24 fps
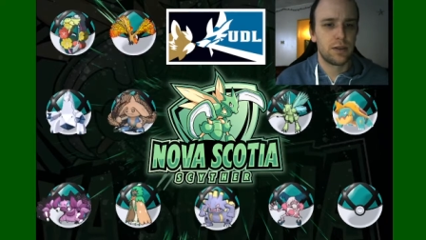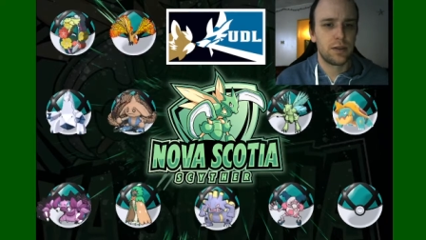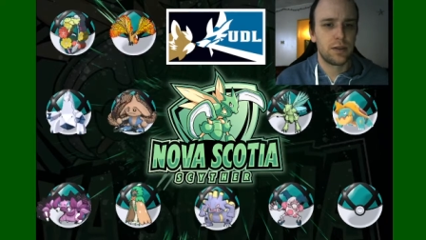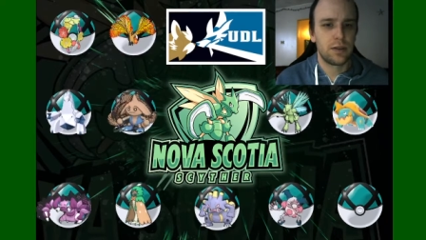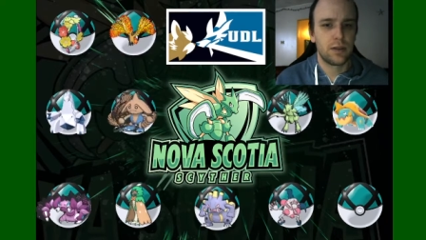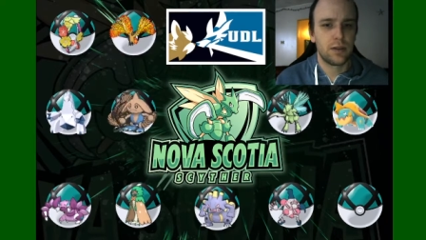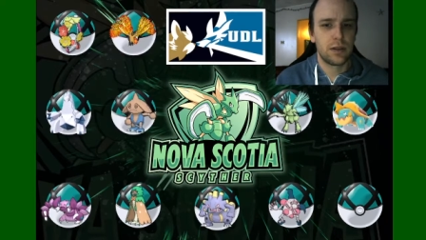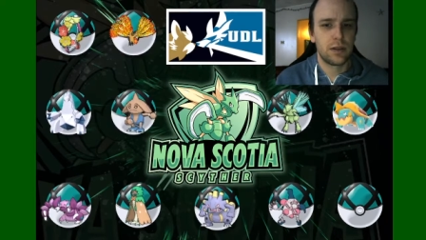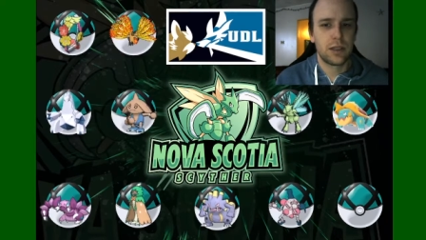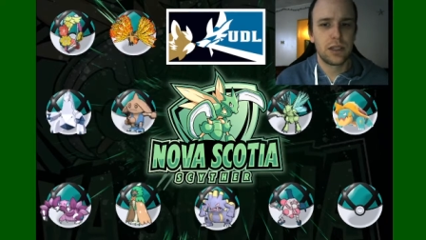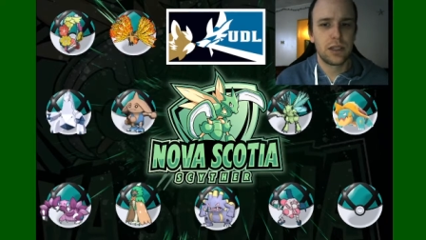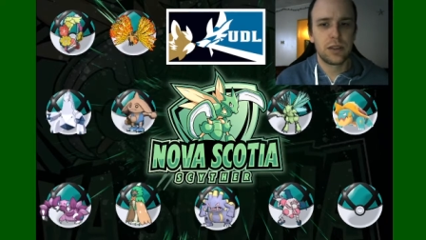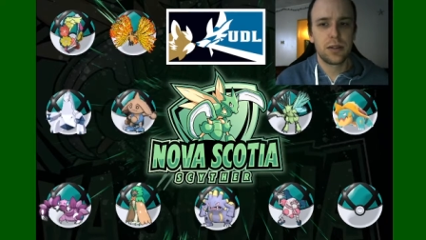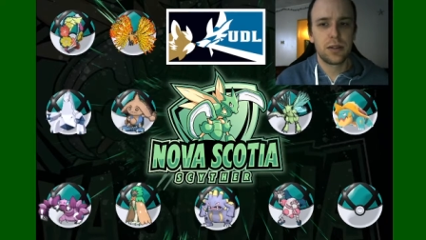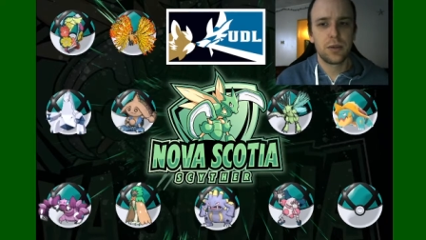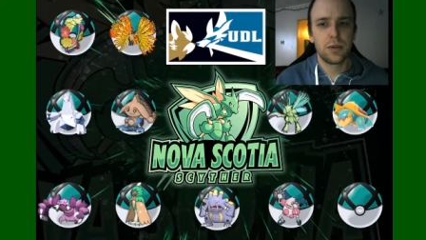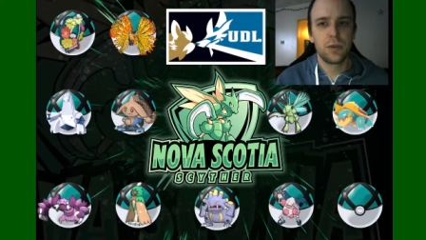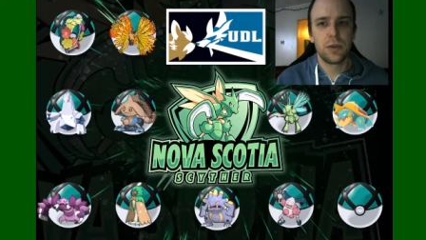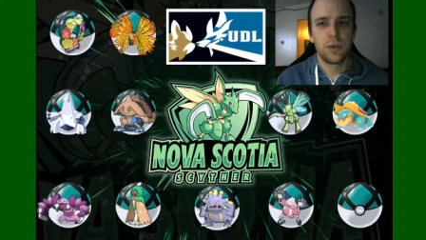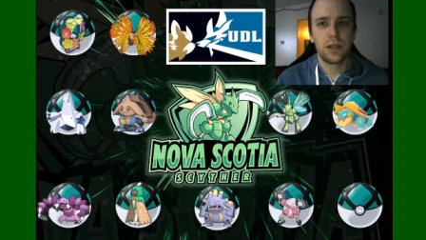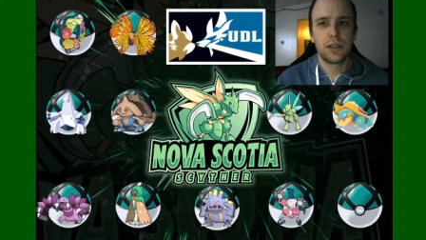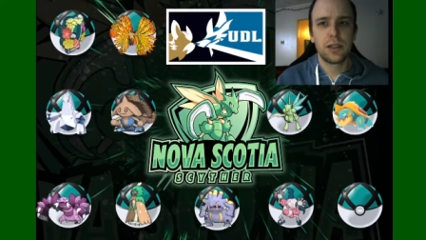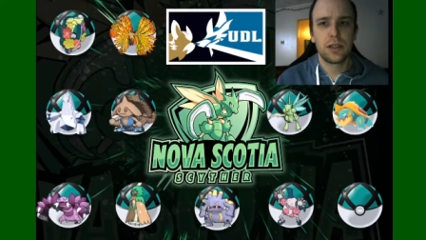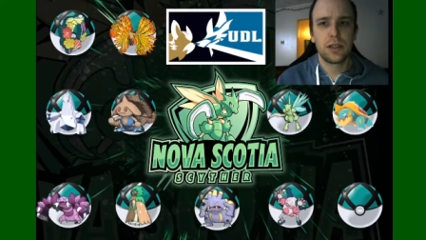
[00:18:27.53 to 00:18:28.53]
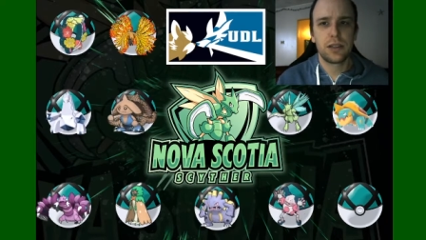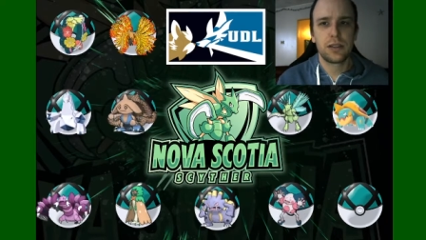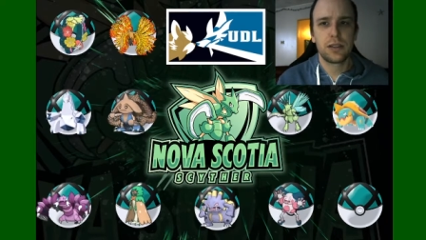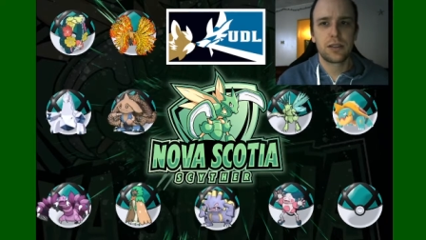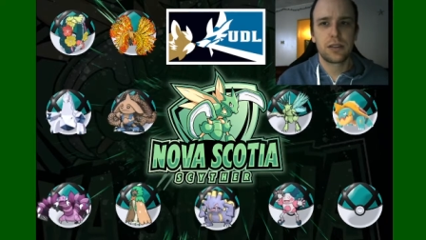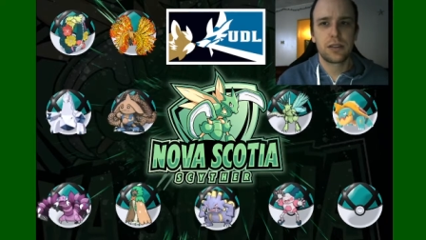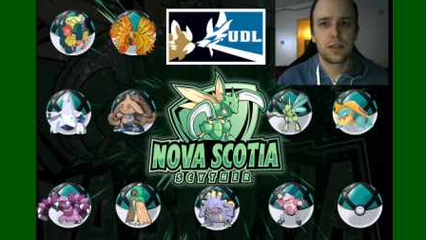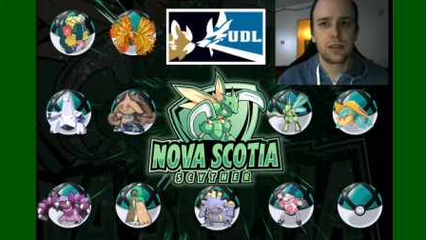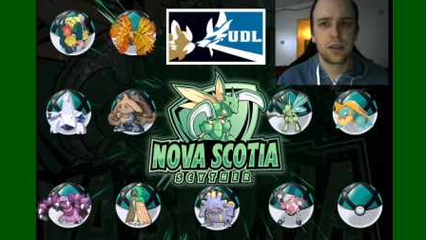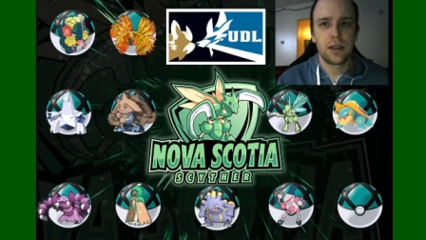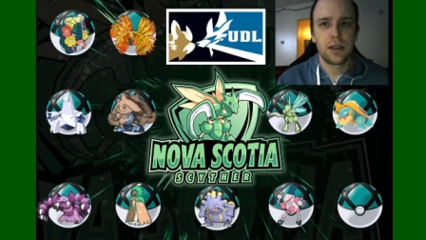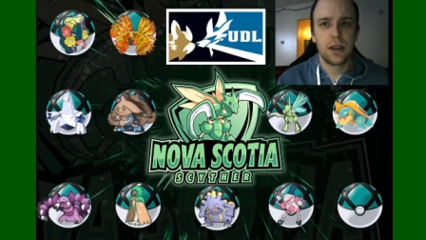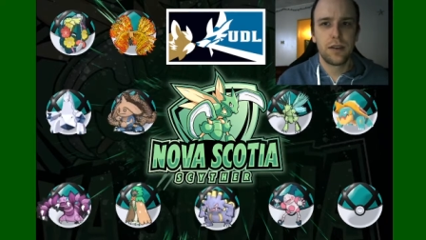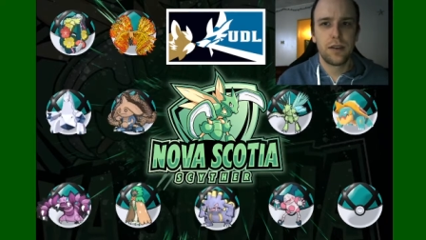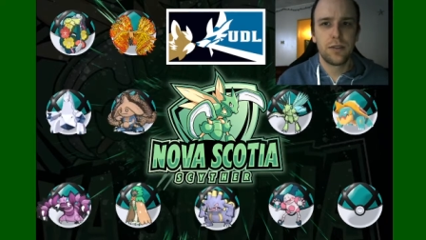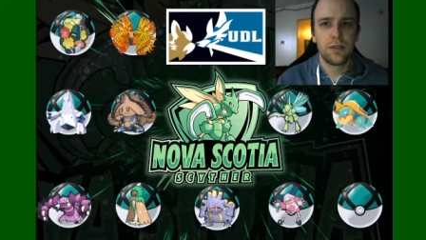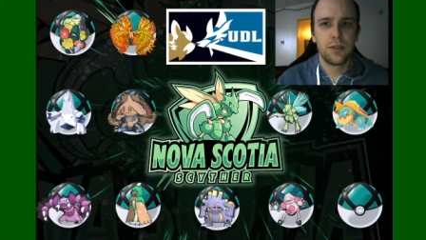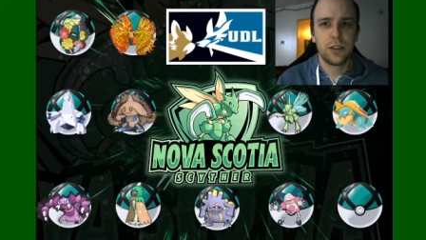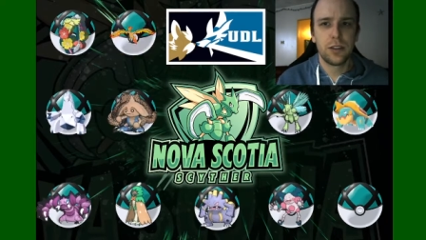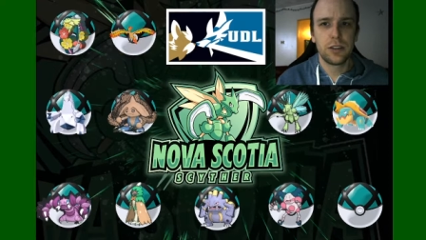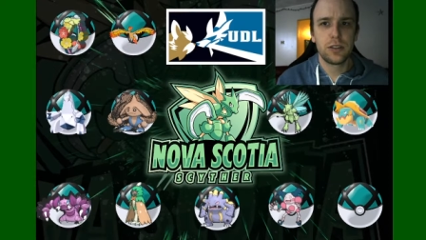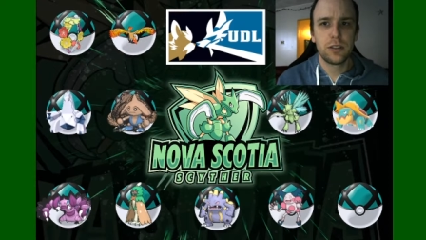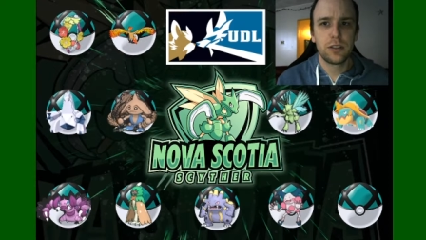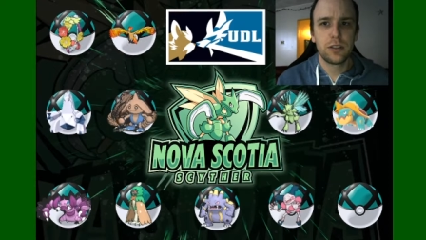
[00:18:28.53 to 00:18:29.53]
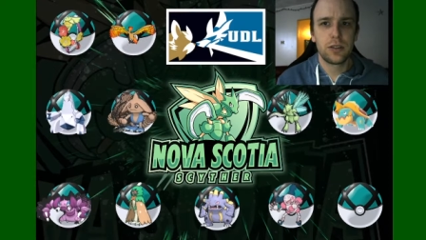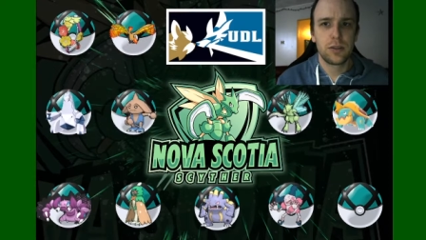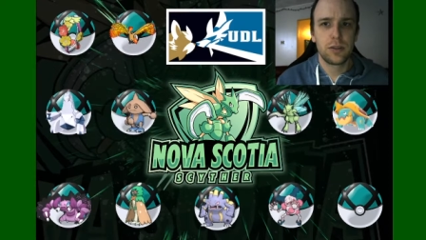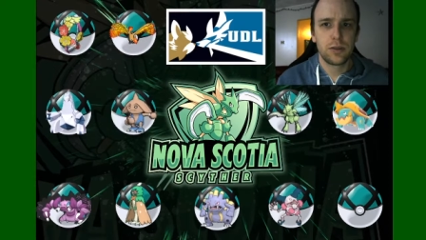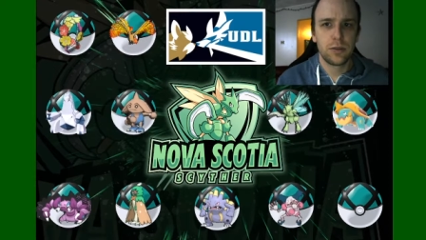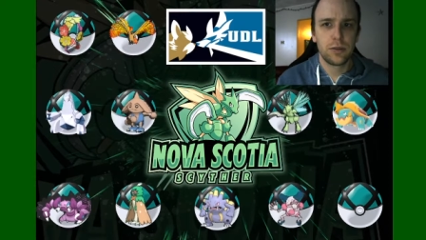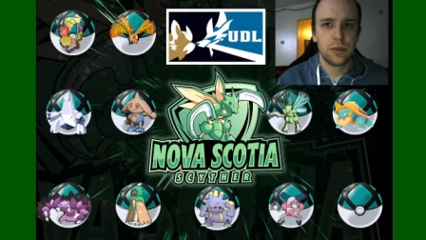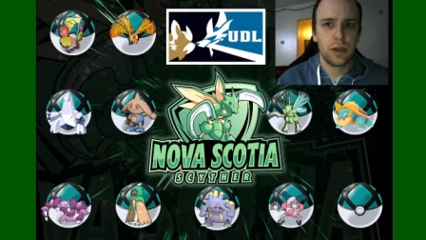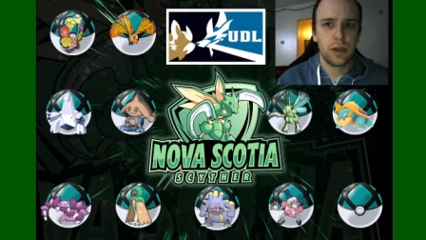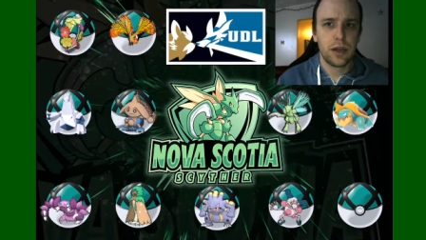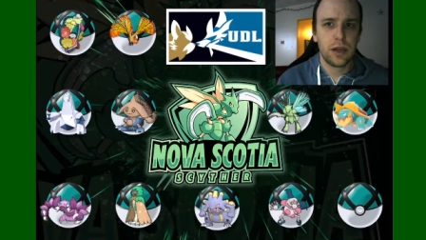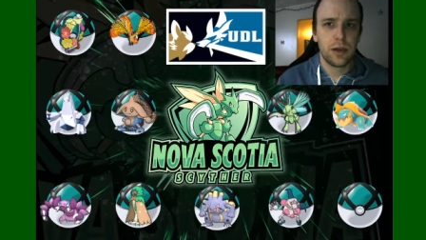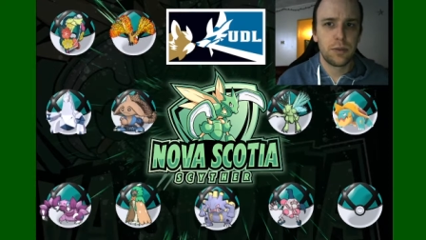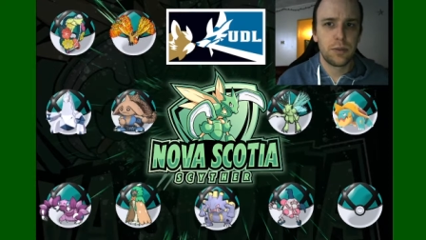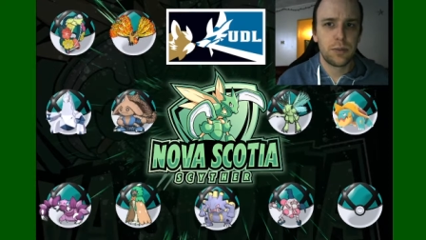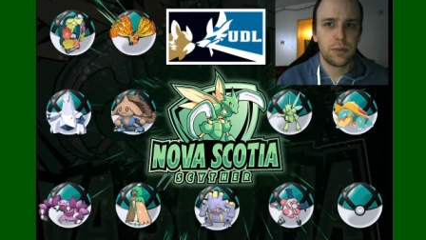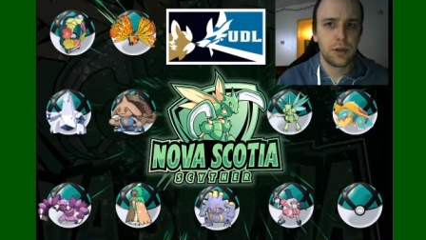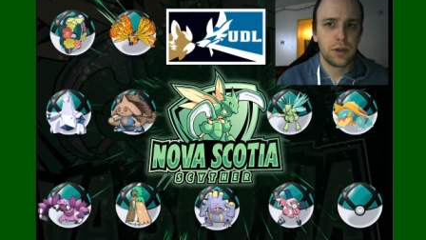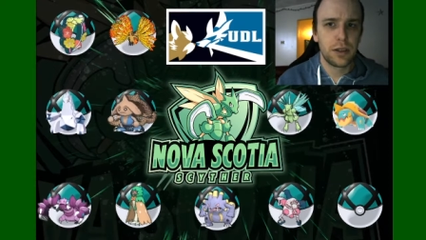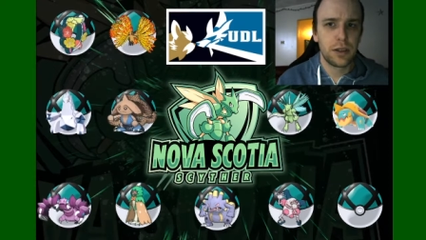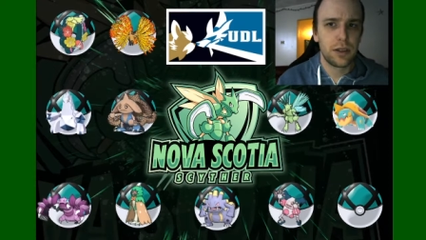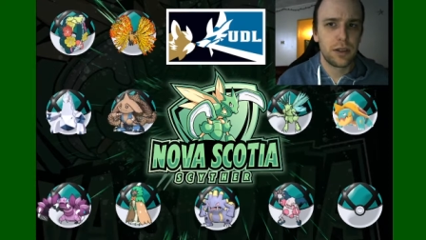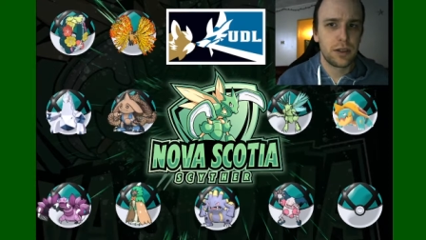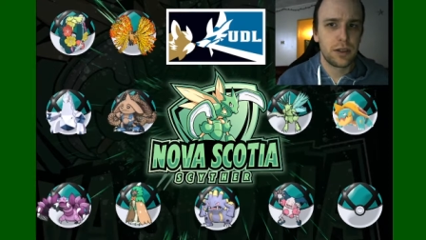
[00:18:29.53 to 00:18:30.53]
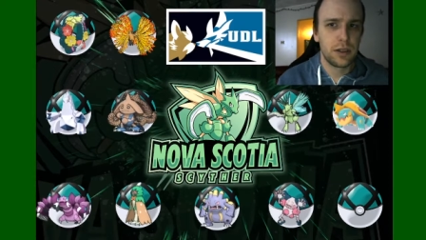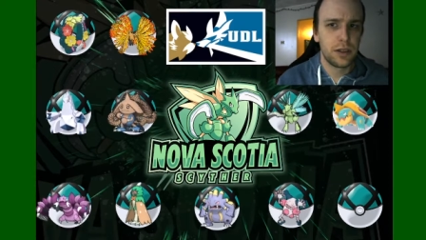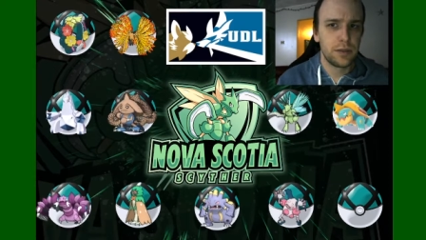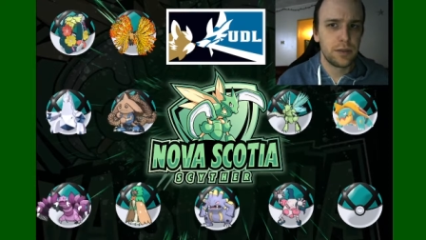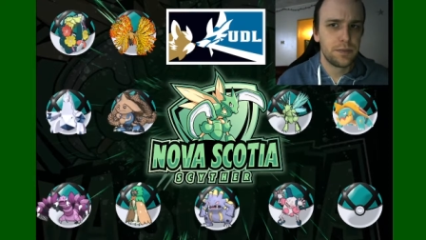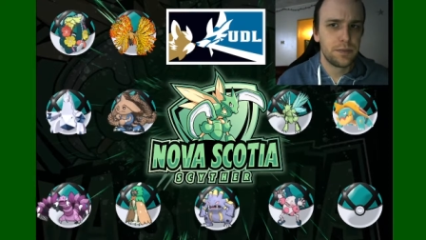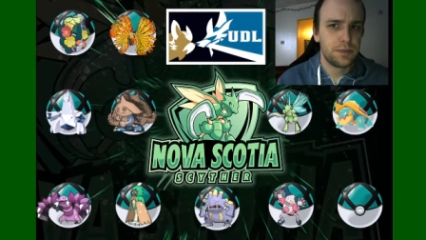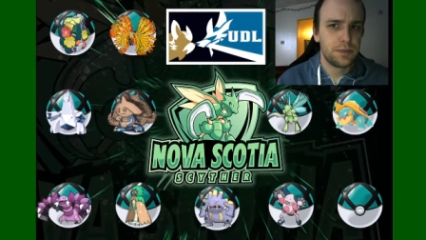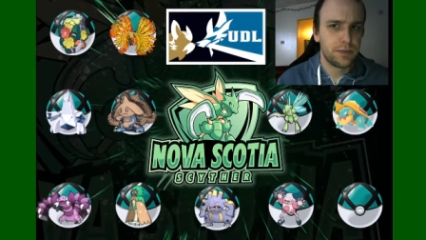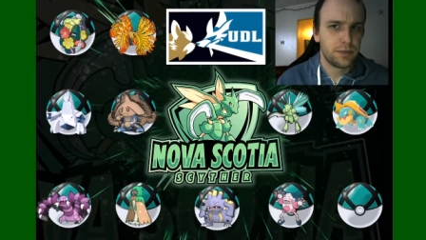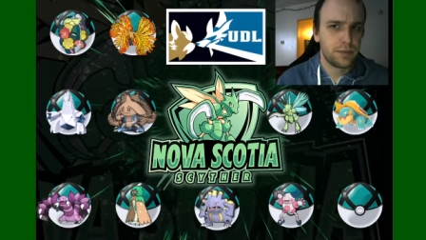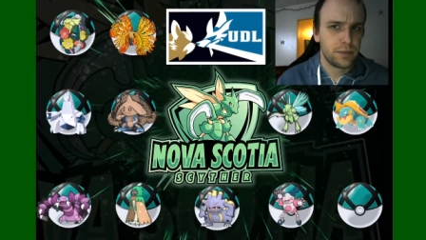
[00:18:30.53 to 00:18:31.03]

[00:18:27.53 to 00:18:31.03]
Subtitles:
get the weakness coverage pretty good,